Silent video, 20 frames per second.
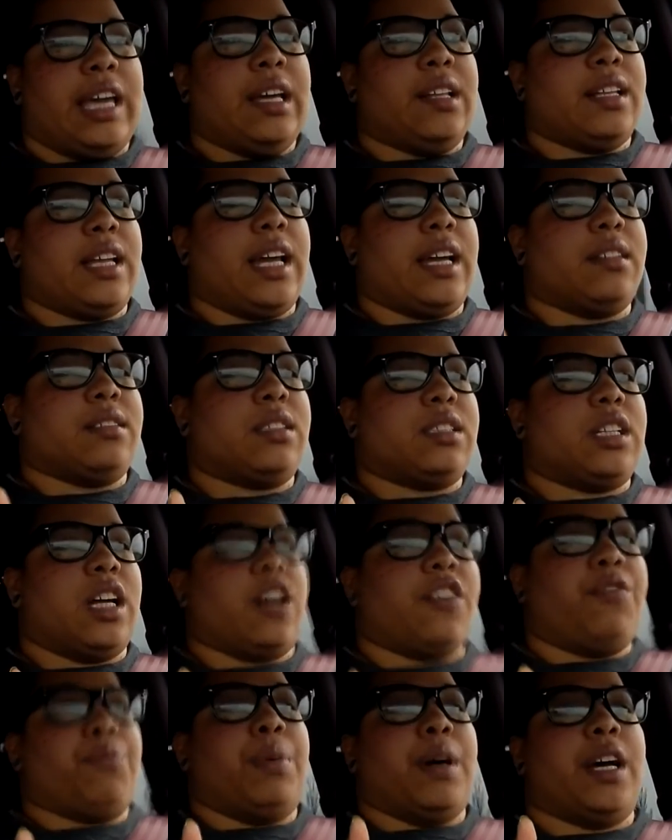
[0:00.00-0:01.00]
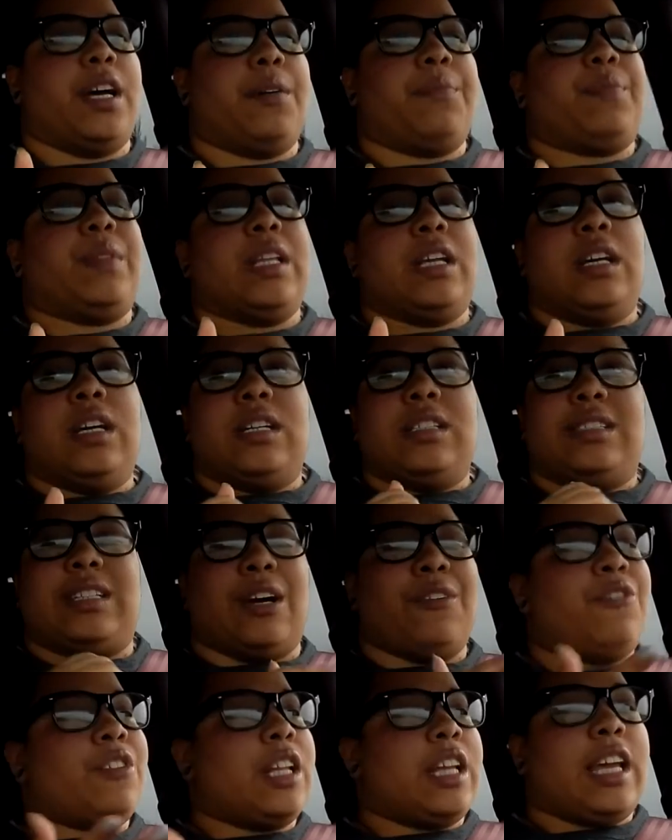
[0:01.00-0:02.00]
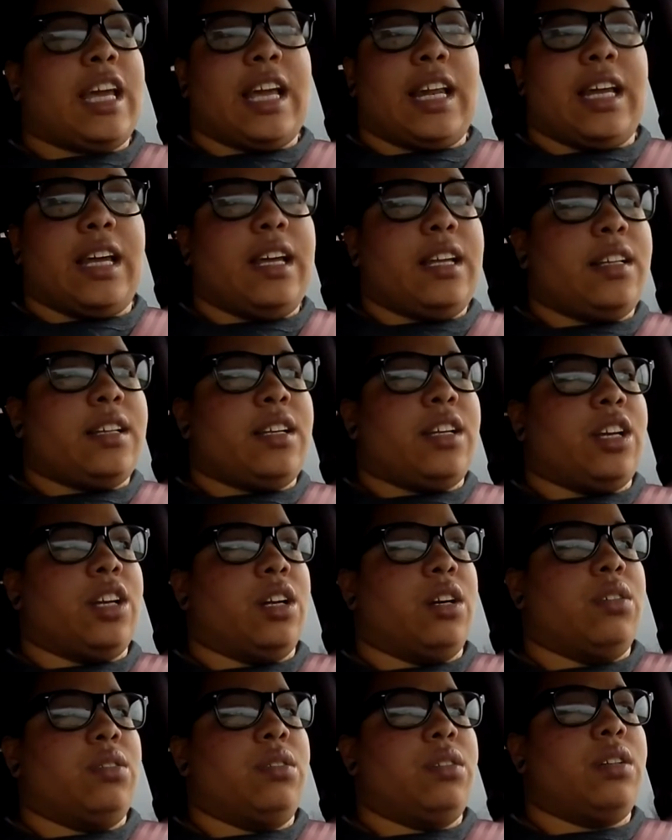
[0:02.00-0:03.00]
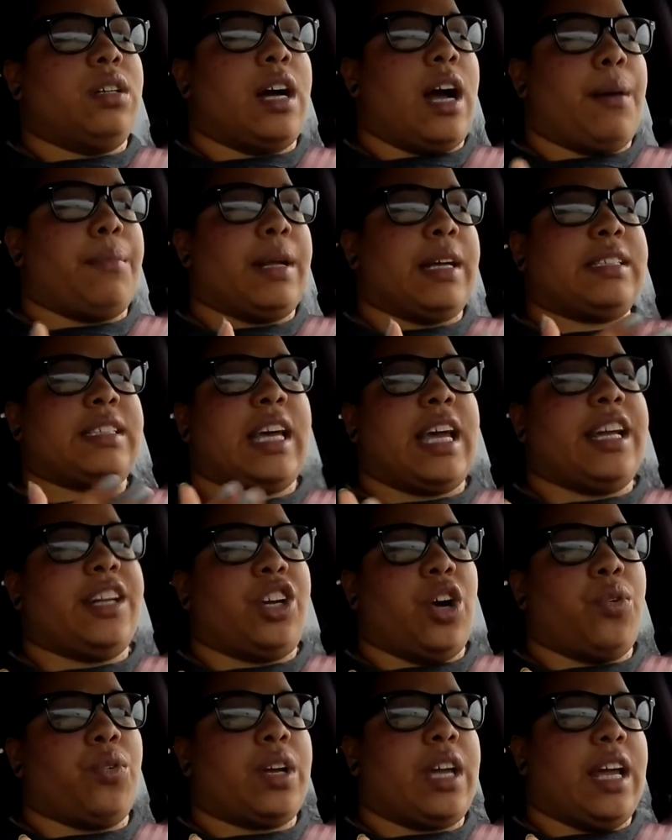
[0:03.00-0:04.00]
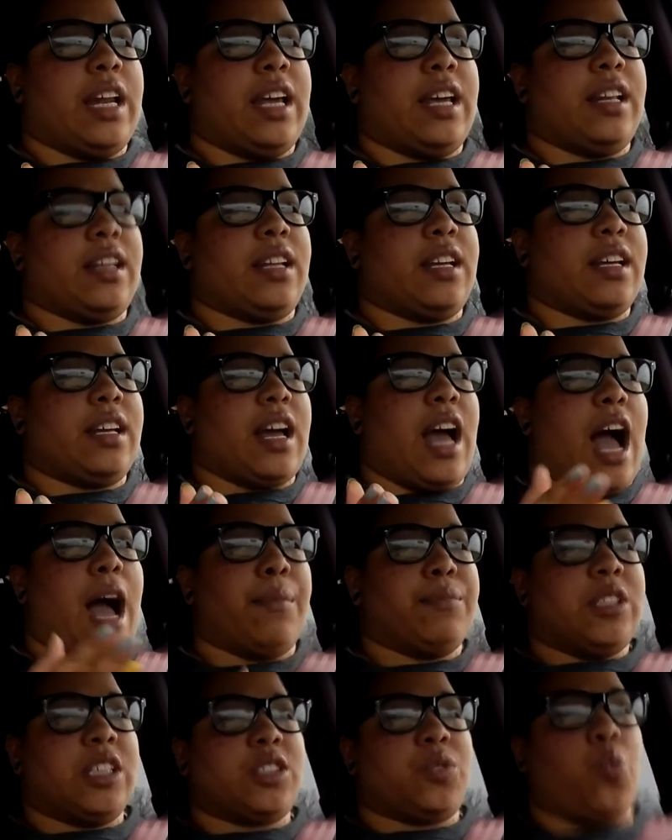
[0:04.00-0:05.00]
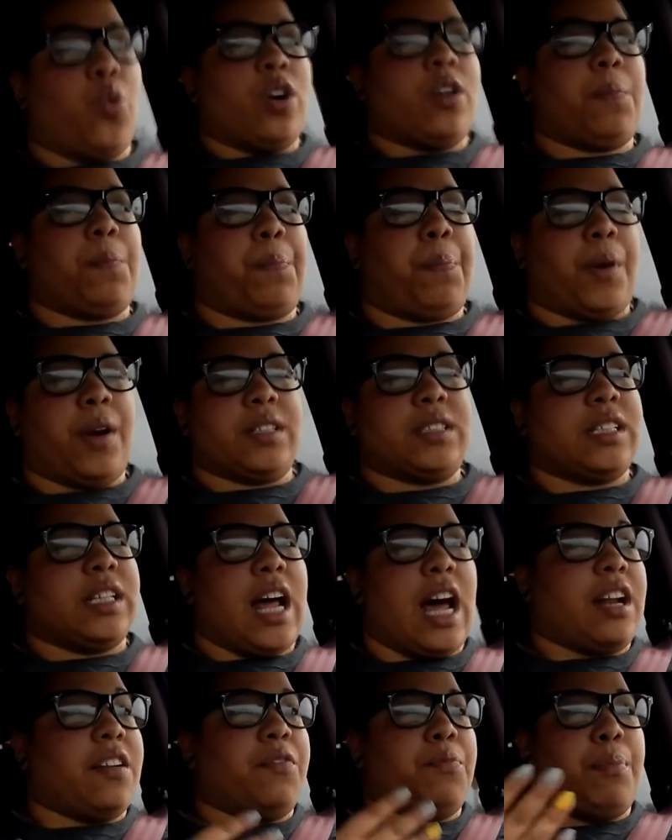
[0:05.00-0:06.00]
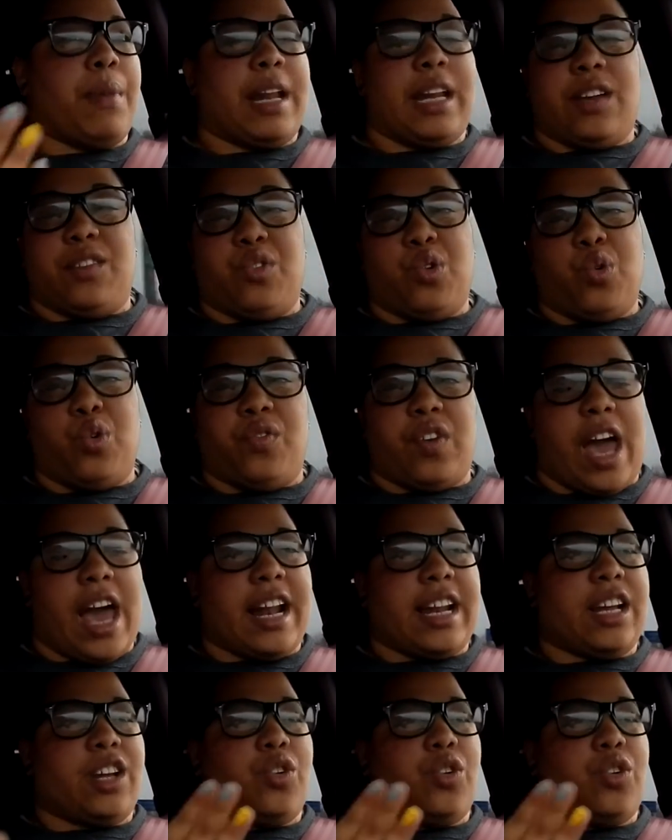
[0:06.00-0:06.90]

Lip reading: healing and stuff, but definitely get it, you know. I'm not saying don't get it. I'm just one person out of many who've had